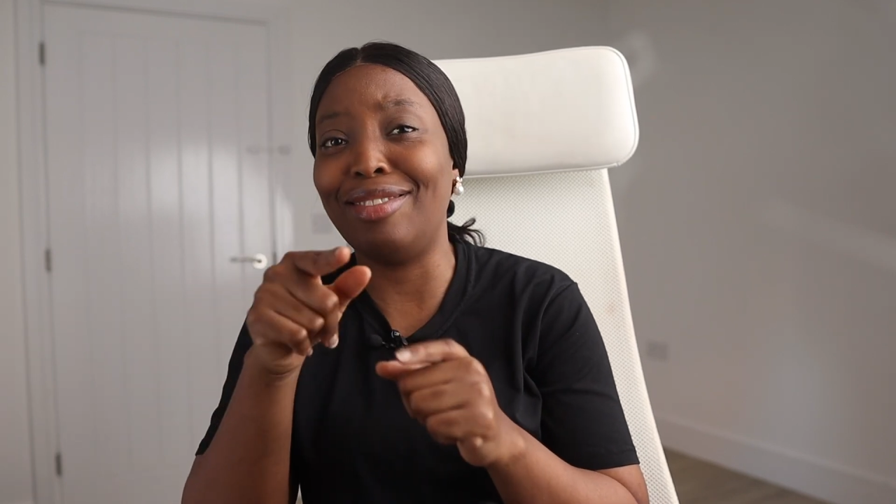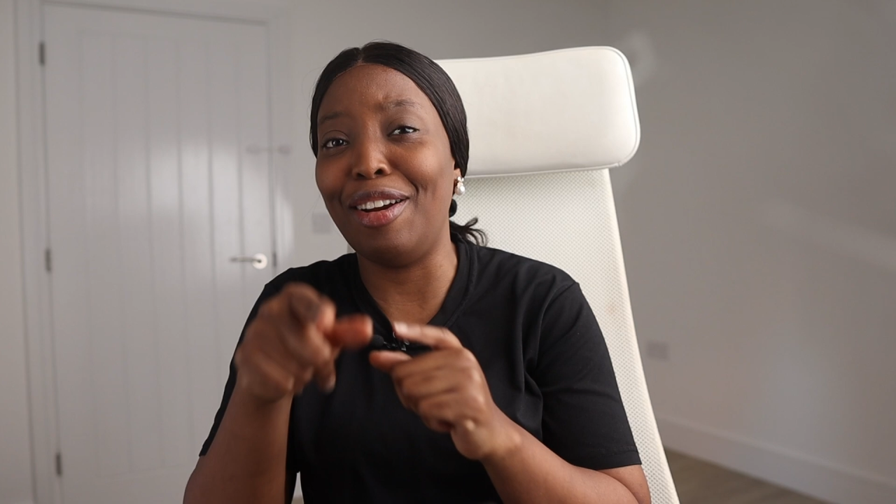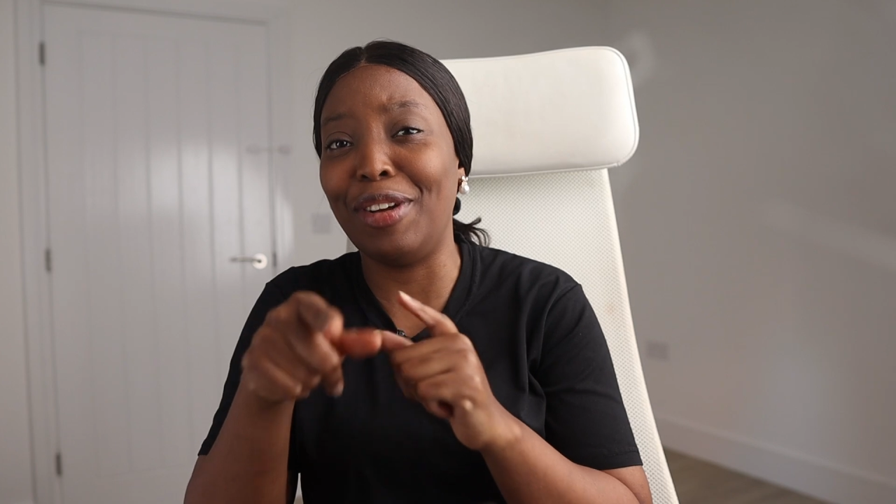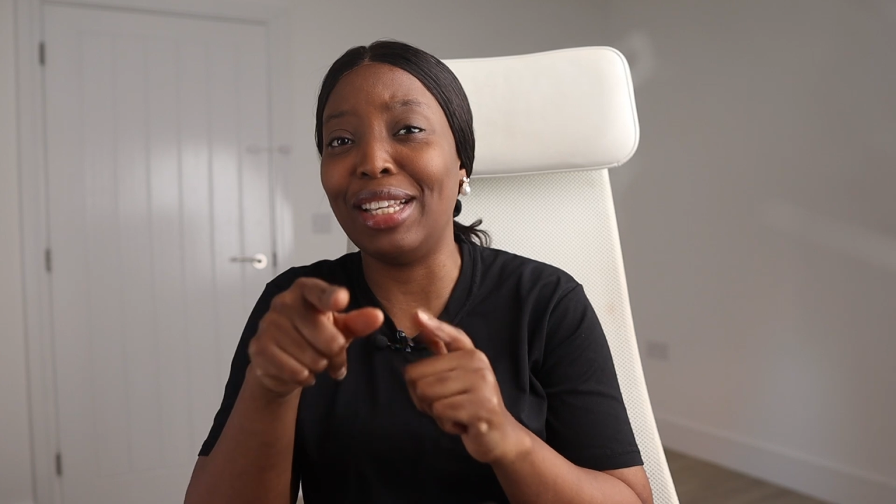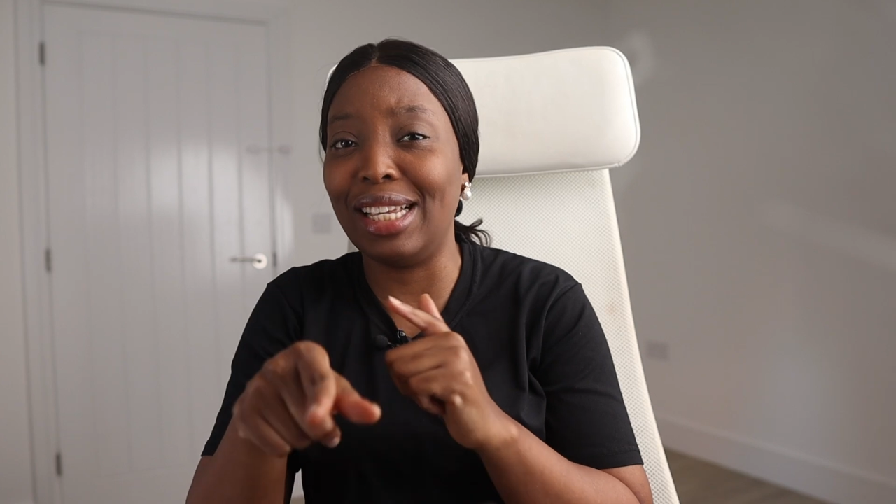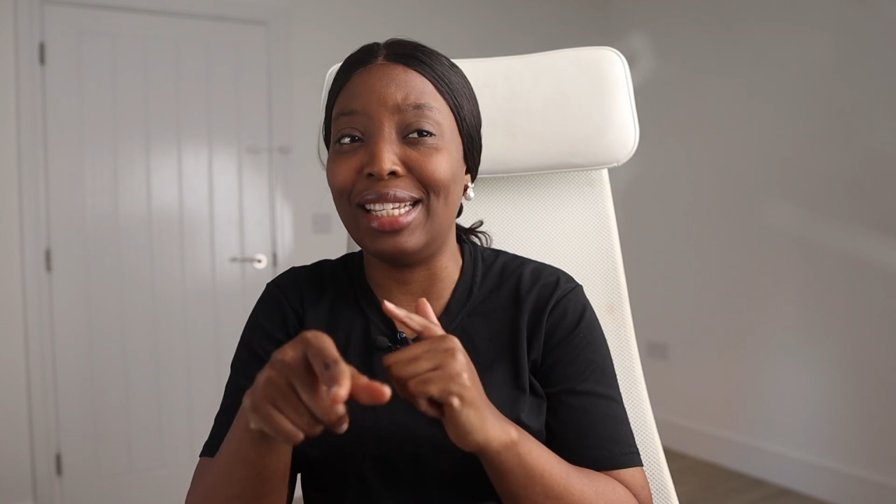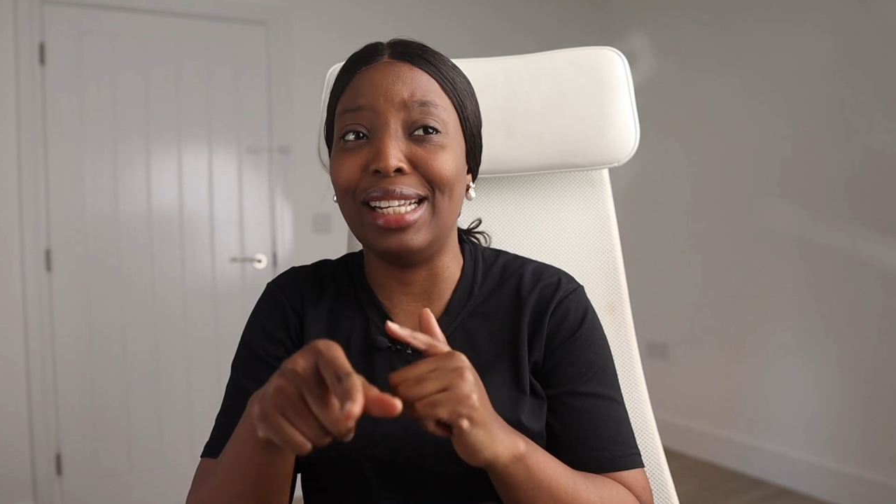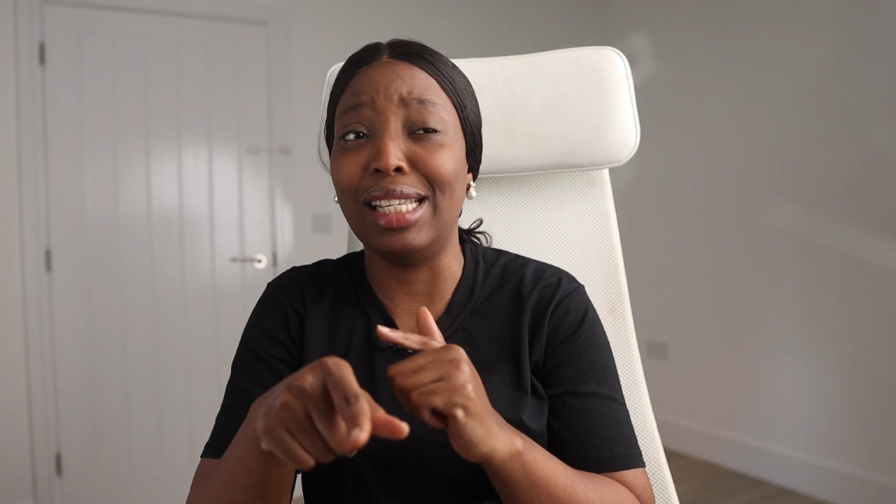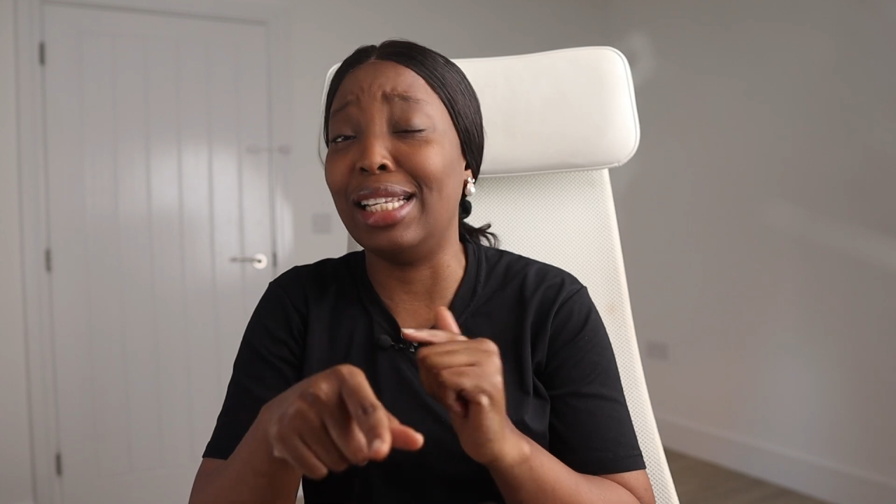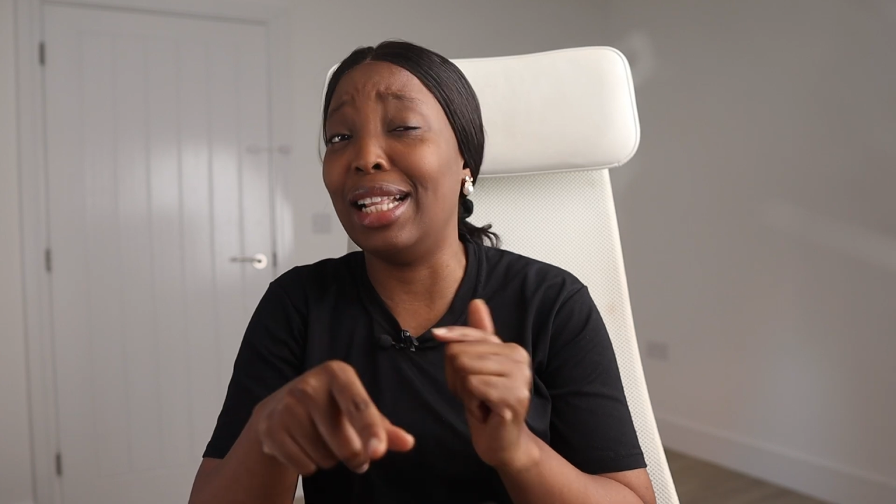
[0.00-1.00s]
reference
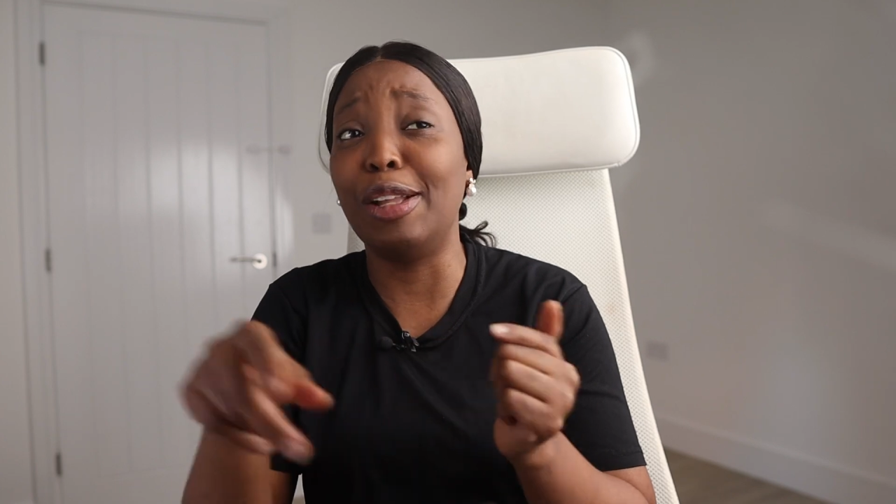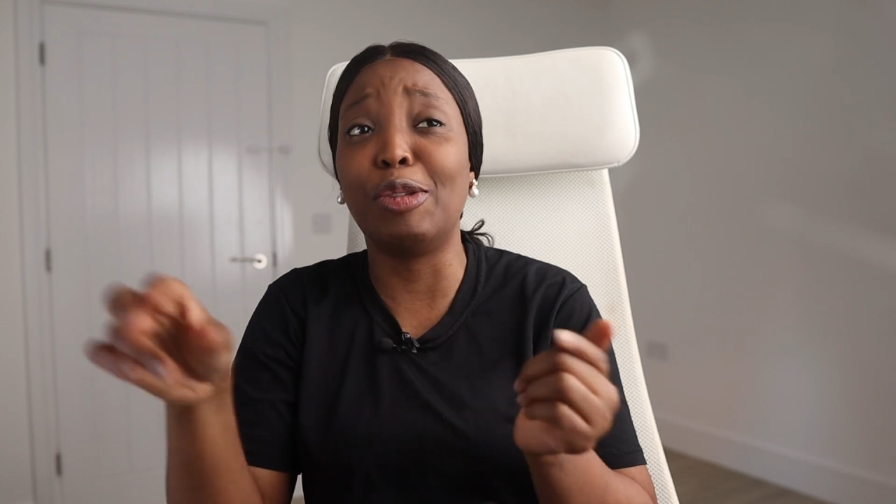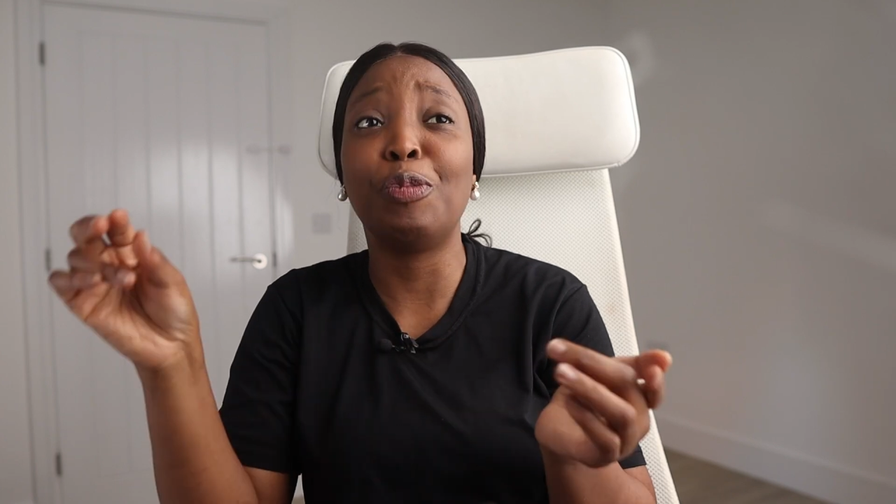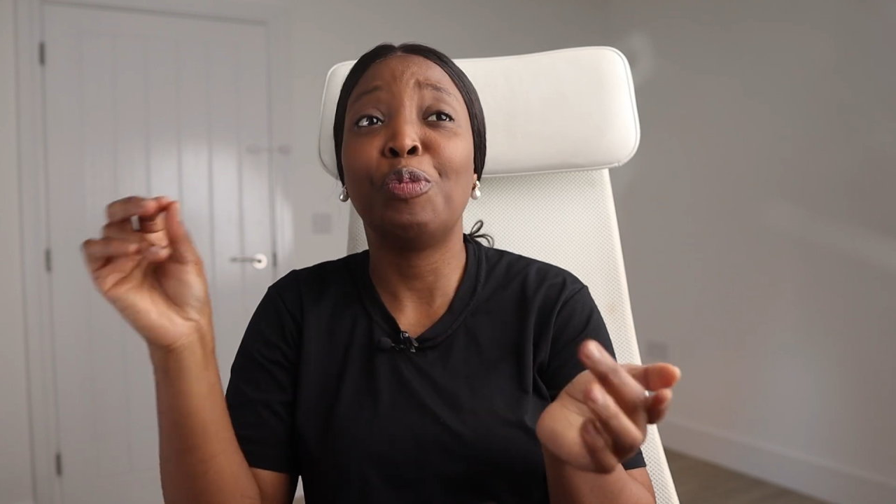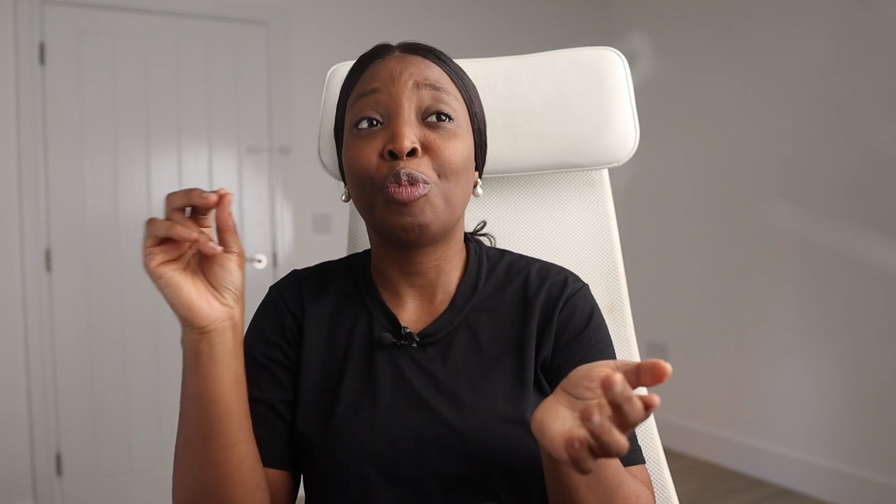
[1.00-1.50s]
agency that